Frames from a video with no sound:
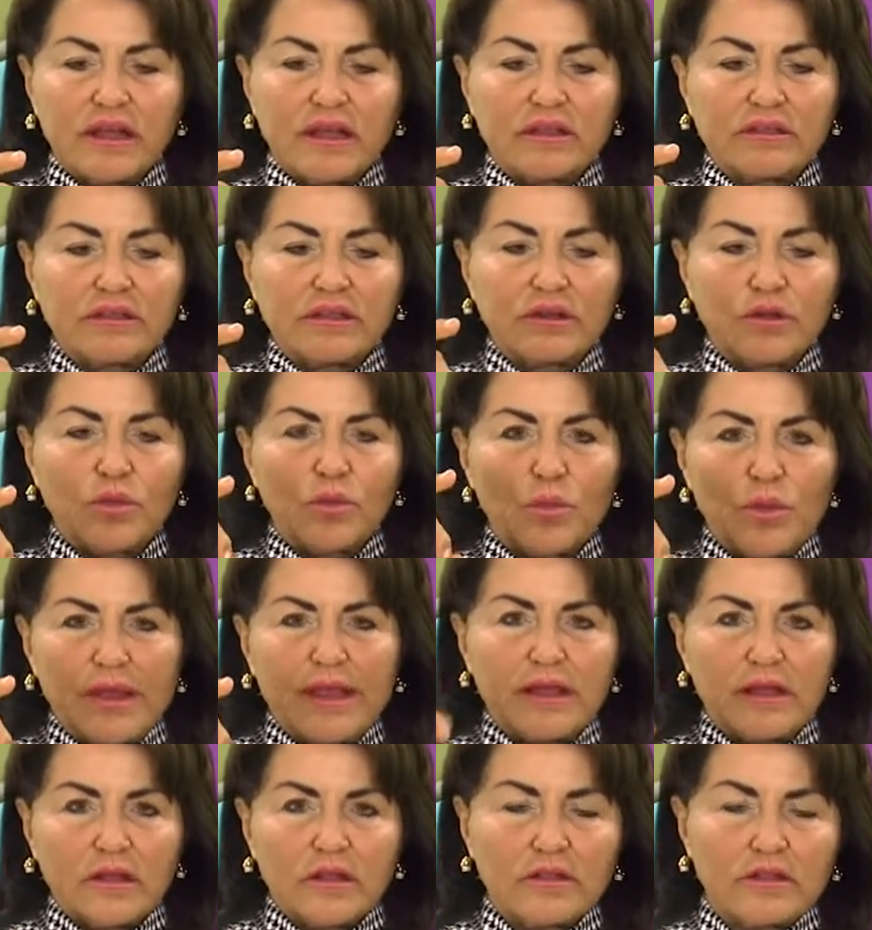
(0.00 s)
a little
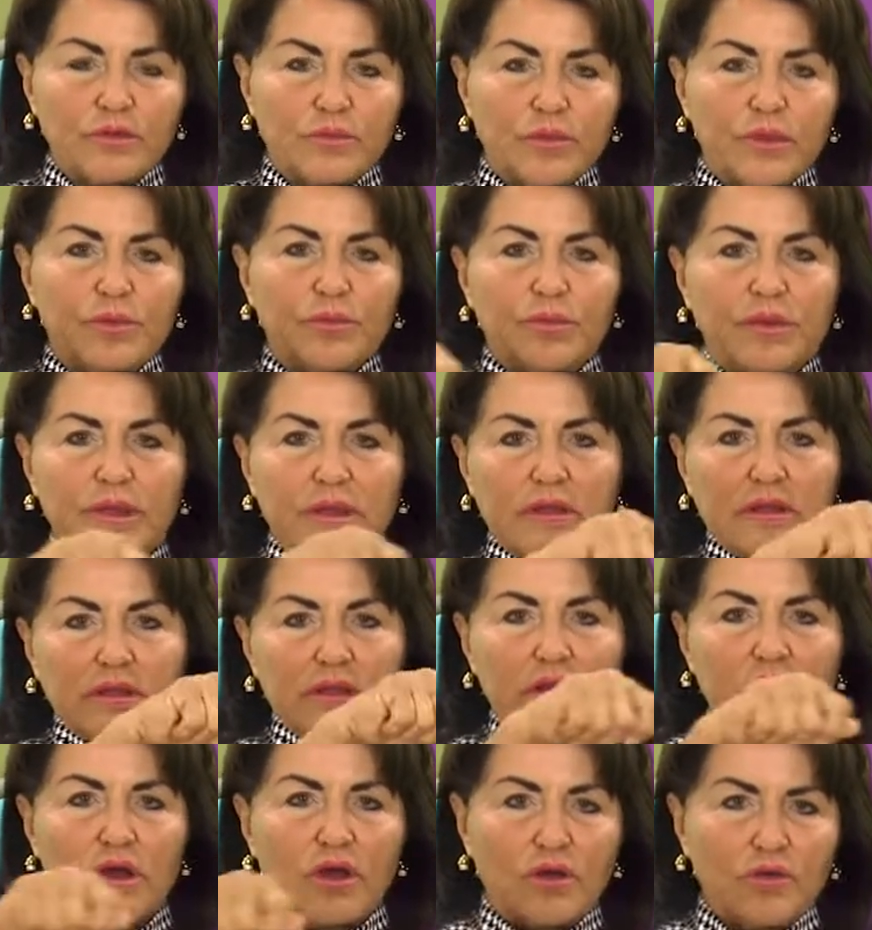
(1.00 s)
wheel, and we wheel
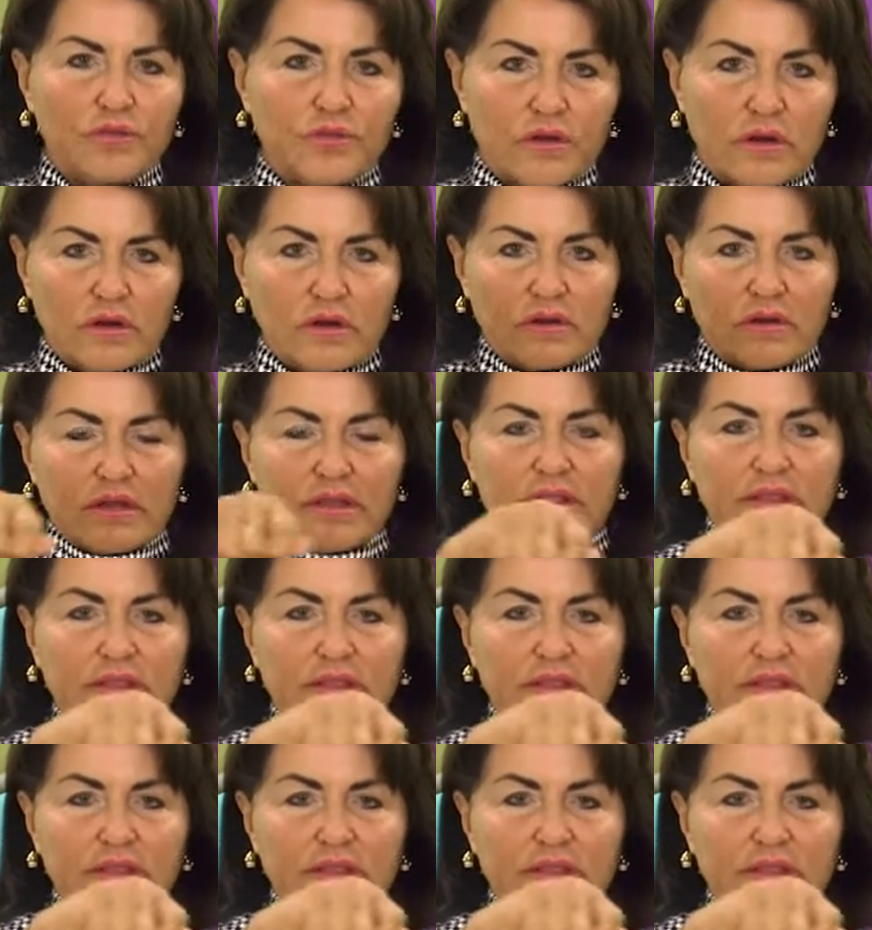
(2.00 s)
it over